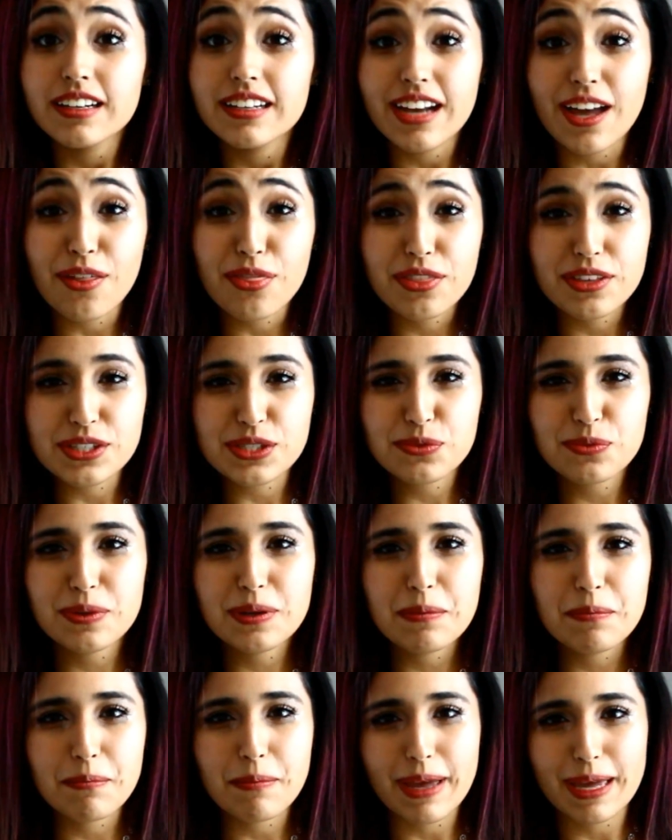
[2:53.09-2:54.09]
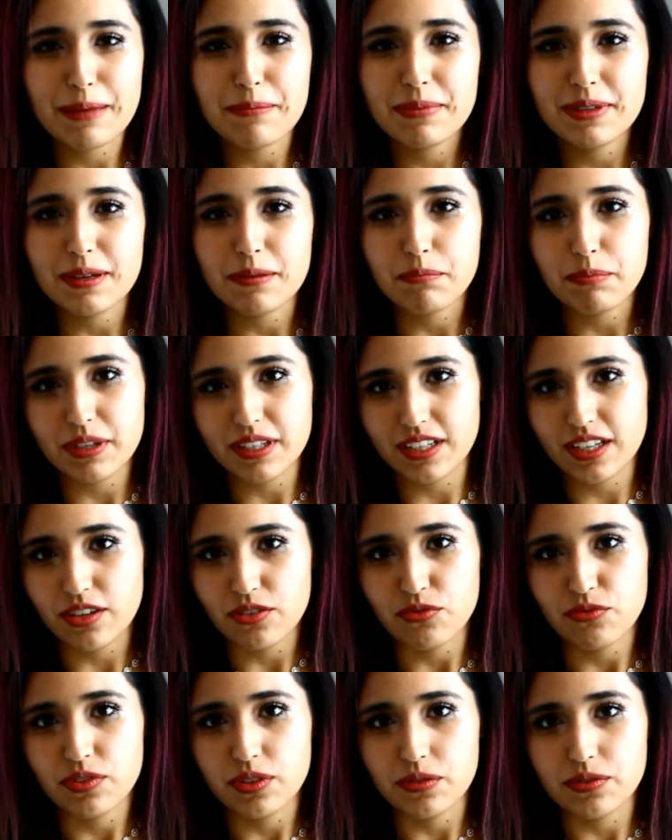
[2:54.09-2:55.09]
Now this one may be a bit
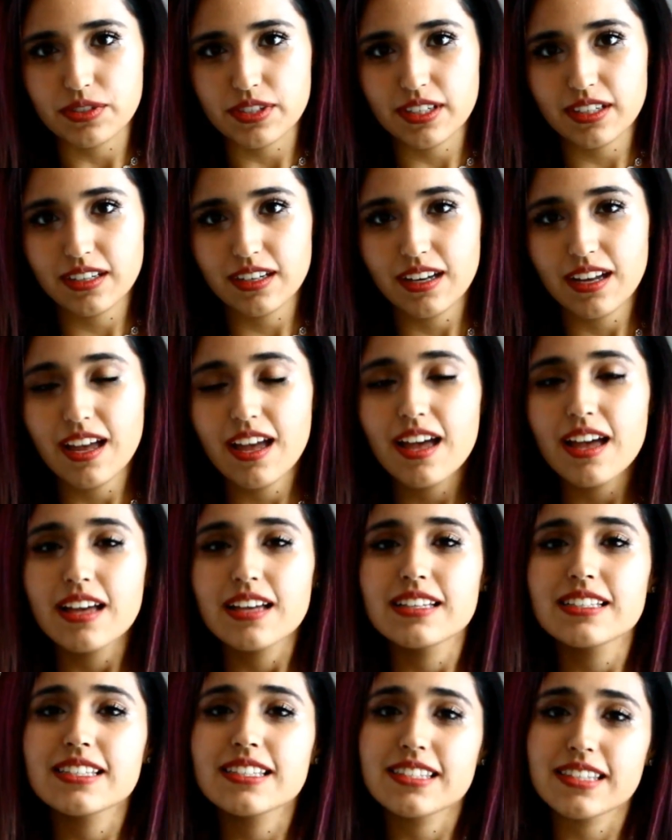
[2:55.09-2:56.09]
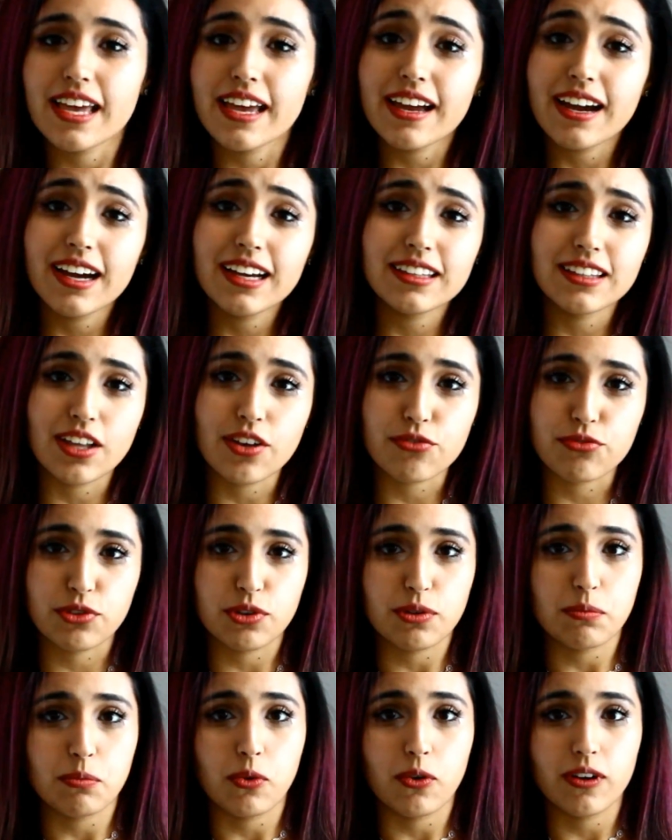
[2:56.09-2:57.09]
confusing. Say I love
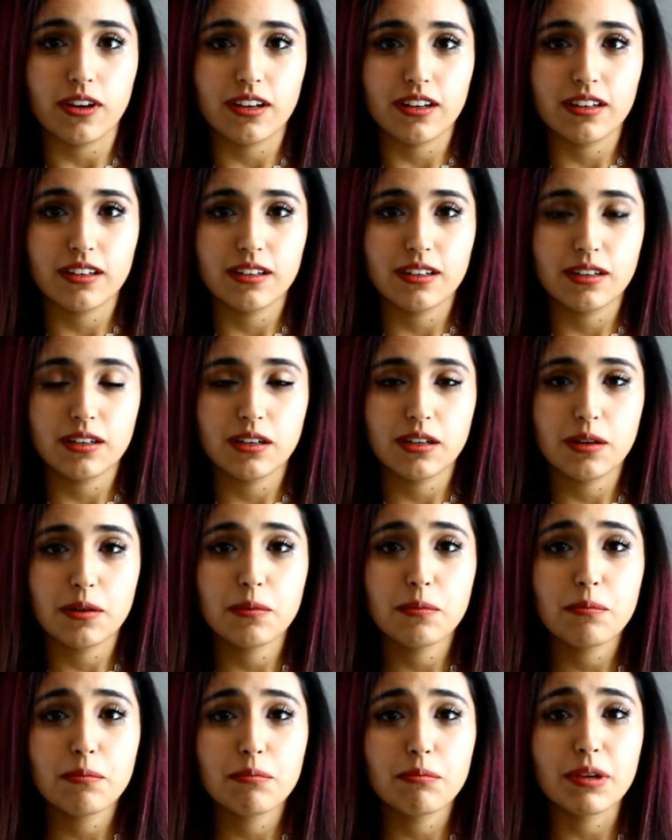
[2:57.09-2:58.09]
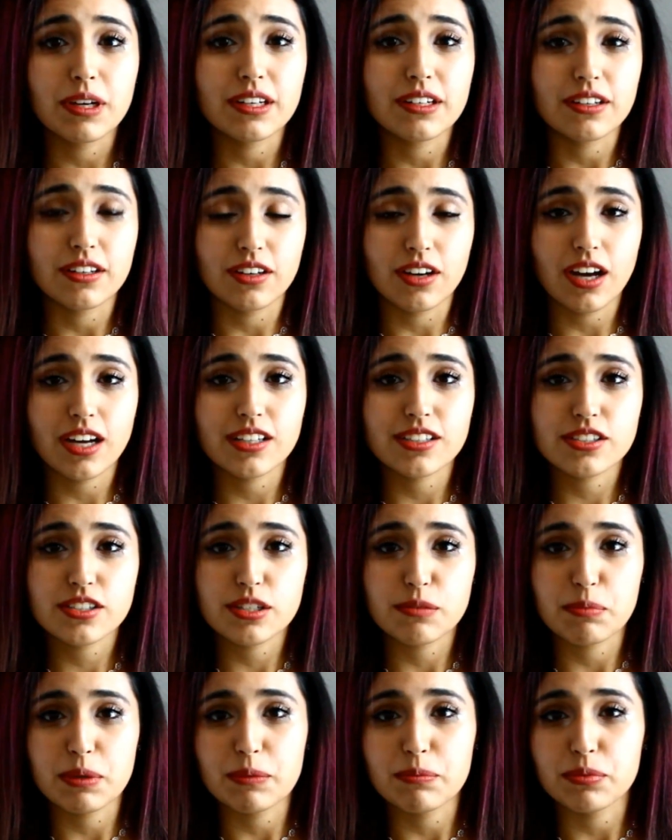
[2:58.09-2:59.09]
you more, but not
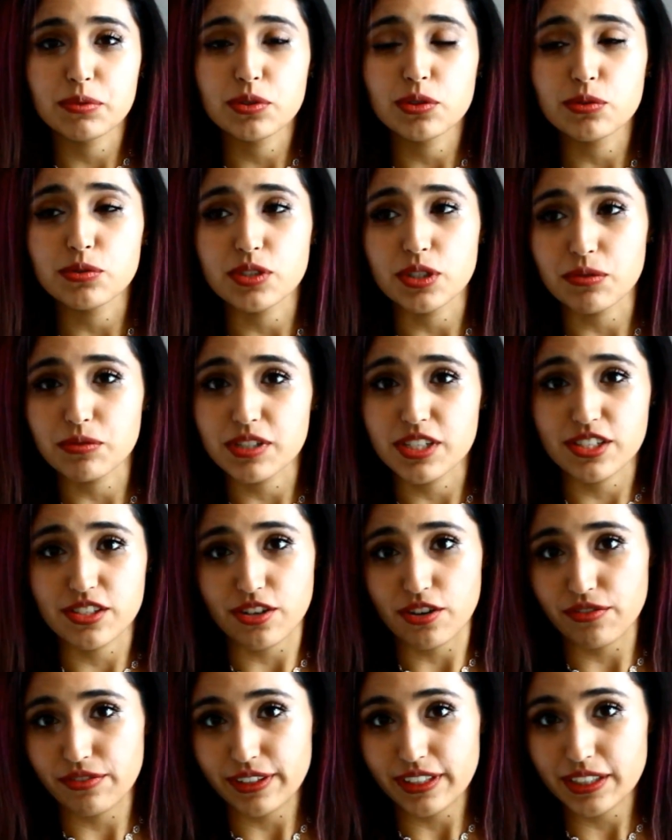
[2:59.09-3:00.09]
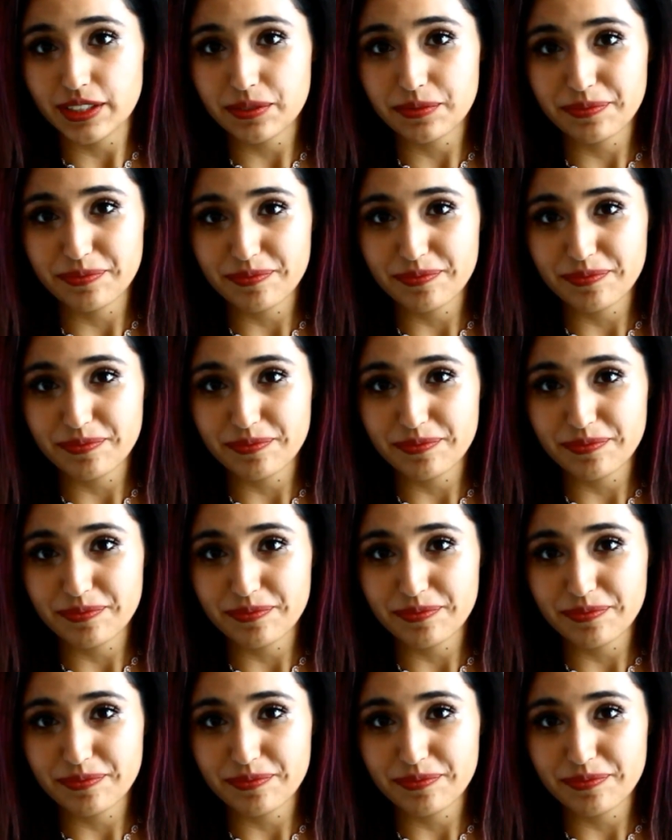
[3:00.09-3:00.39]
to people who don't deserve it.